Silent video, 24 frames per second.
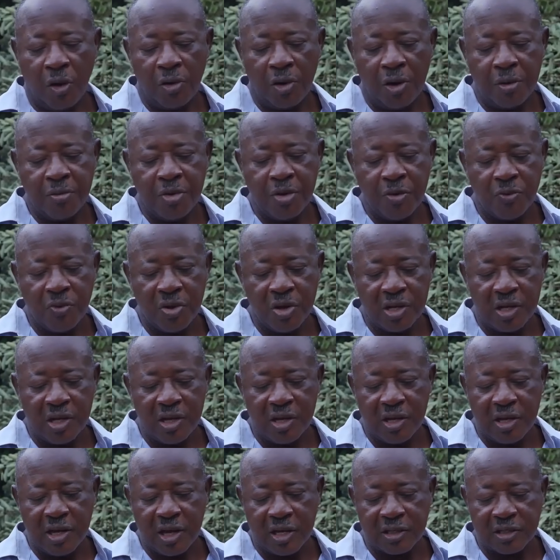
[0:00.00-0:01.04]
Let me
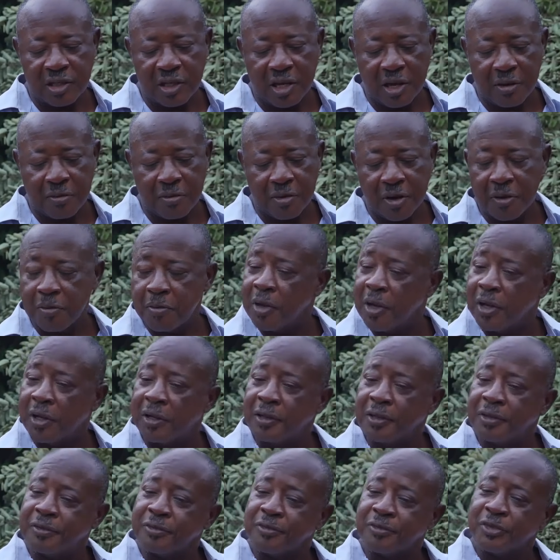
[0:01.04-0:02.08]
quickly ask about
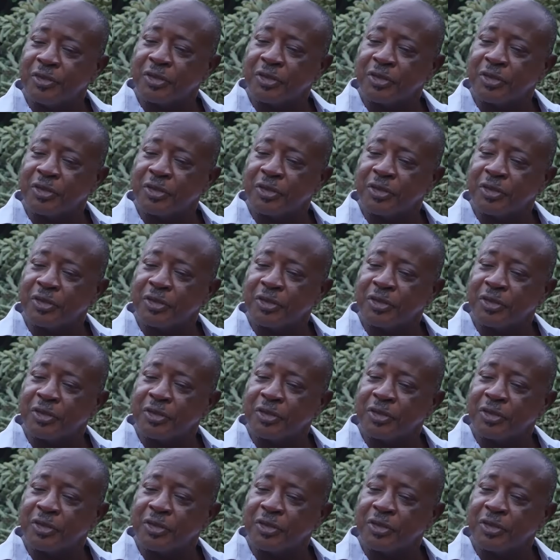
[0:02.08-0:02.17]
my